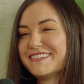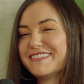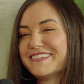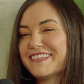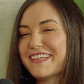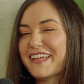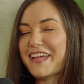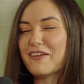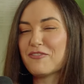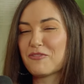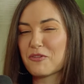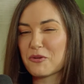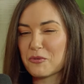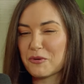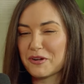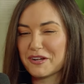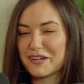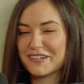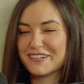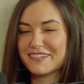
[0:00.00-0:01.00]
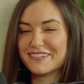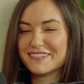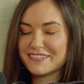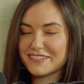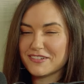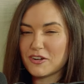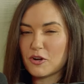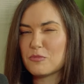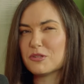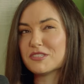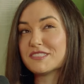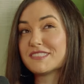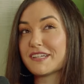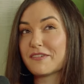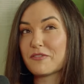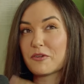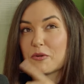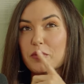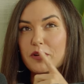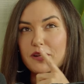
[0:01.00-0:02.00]
everywhere. everywhere.
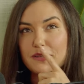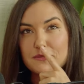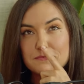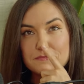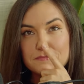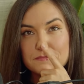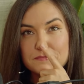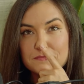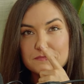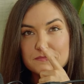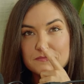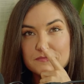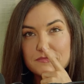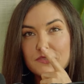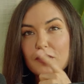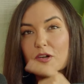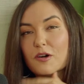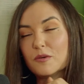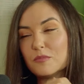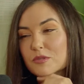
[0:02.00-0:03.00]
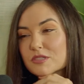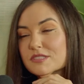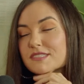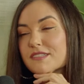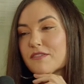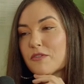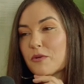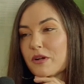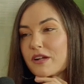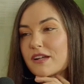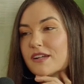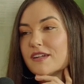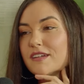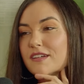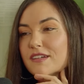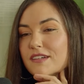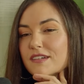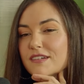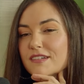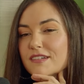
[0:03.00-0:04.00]
everywhere all on the Almost oh, internet.